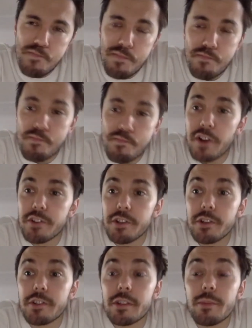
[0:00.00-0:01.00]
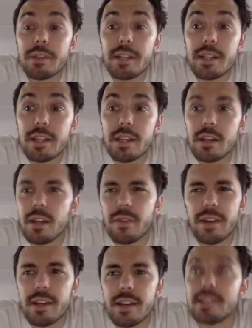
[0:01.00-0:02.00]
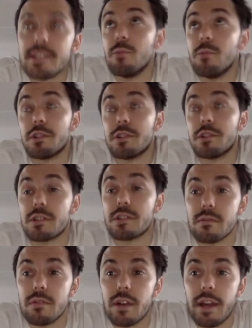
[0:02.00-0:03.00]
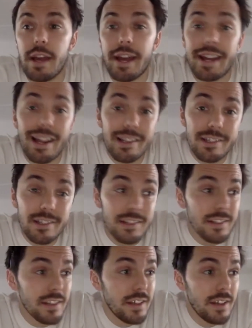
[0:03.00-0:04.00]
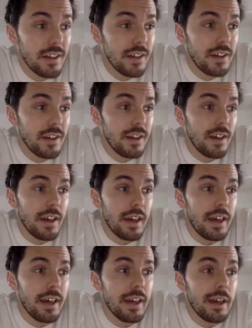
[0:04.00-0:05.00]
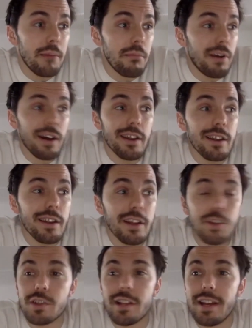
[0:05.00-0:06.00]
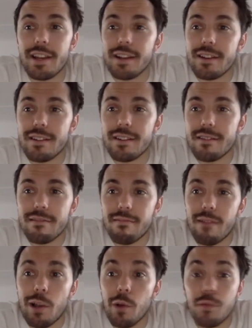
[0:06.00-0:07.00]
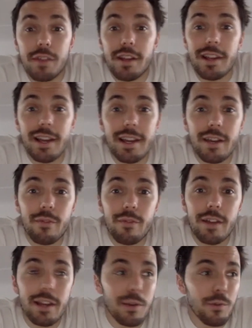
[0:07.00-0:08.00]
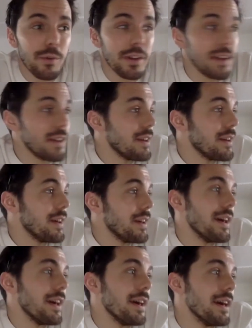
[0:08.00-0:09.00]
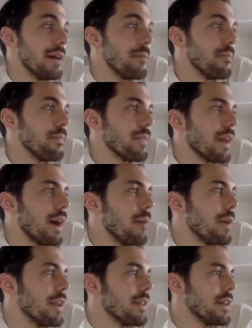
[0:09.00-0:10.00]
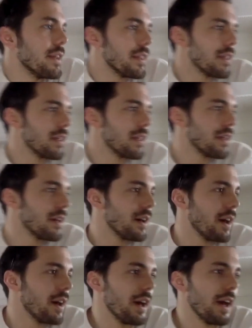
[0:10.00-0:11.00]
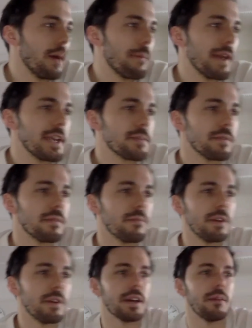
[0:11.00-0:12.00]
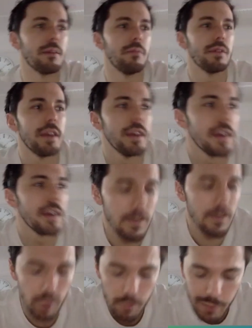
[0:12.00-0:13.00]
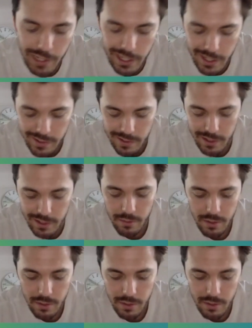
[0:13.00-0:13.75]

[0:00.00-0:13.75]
modules that we did at university was analysis, and I just I loved it. Like I fell in love with it. I went and did a placement working with a rugby league team,